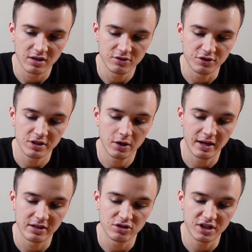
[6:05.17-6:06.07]
So you can go
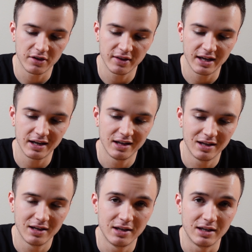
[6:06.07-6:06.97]
ahead and share that.
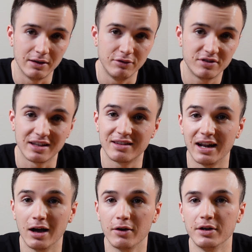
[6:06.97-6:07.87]
If you sent it
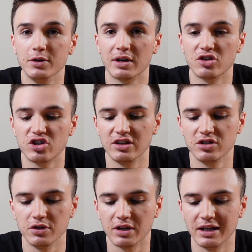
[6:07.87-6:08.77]
out and you want to change it,
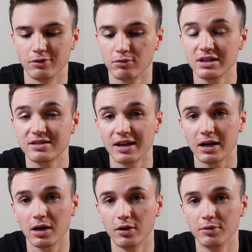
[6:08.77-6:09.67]
you can hit
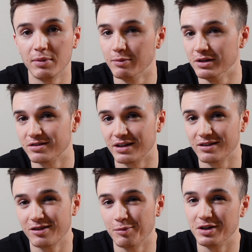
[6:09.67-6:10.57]
reset code. Maybe you sent it
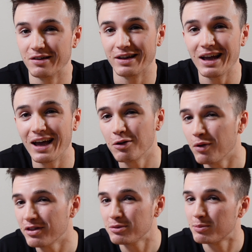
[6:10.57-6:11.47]
to something you're like, I don't
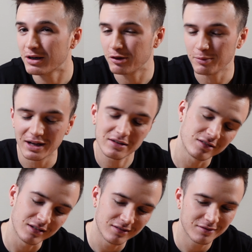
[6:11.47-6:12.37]
want them in my group
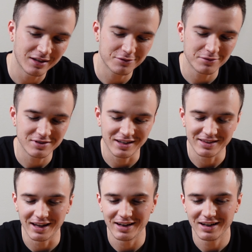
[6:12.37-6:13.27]
actually. Let's reset
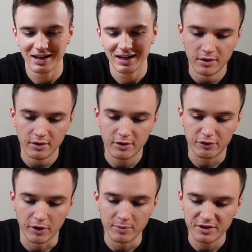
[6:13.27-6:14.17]
that. So
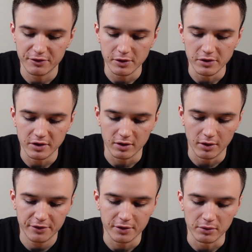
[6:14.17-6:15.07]
from this view, you can
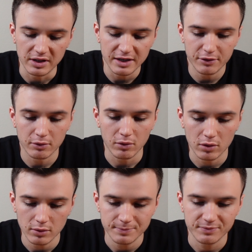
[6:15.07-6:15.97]
also leave the
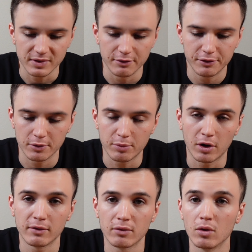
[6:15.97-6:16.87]
role if you're a
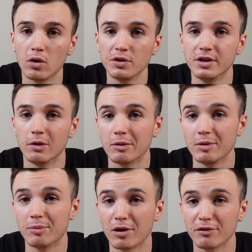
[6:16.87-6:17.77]
part of a role and you don't want to be
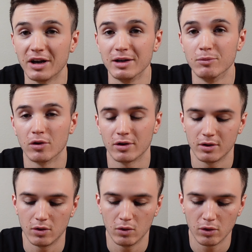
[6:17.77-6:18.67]
a part of it
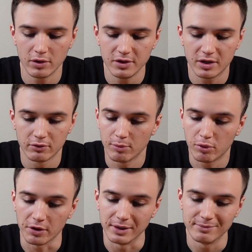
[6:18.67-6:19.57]
anymore, or you can
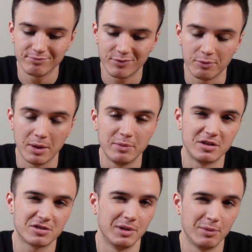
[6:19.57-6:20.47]
report it. So maybe
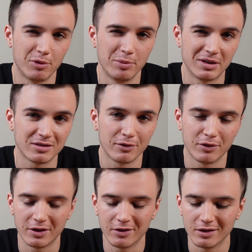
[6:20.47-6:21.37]
there's some inappropriate stuff
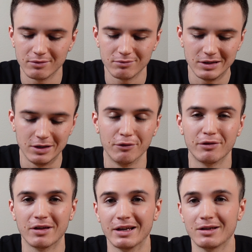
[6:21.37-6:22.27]
on there that you don't
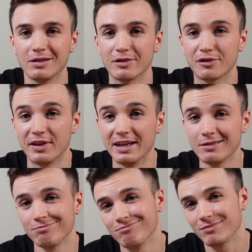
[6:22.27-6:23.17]
feel like is
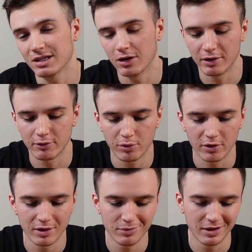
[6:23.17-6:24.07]
fitting. Go ahead and
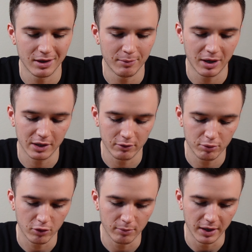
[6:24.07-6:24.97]
report it, but I'm not going to
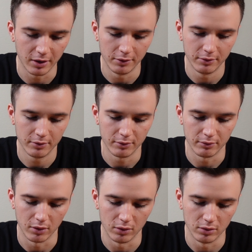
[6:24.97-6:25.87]
report my own
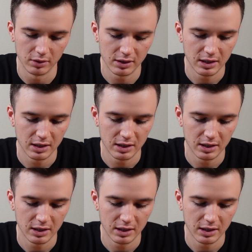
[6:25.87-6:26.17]
role.